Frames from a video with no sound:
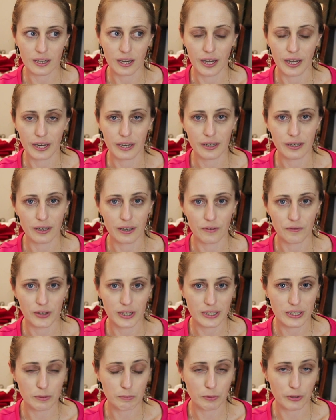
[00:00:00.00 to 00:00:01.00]
kind of
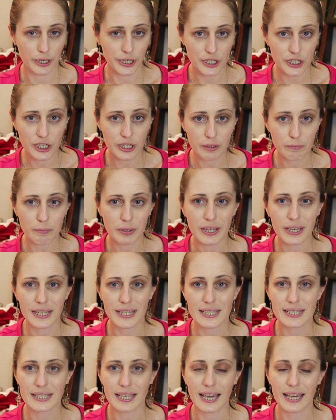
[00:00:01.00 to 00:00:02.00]
inspiration
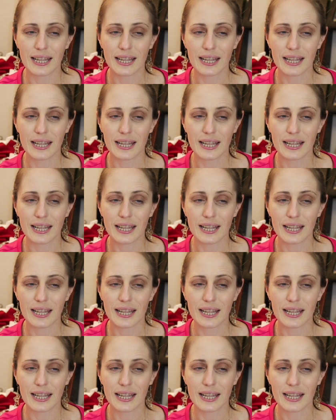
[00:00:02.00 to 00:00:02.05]
because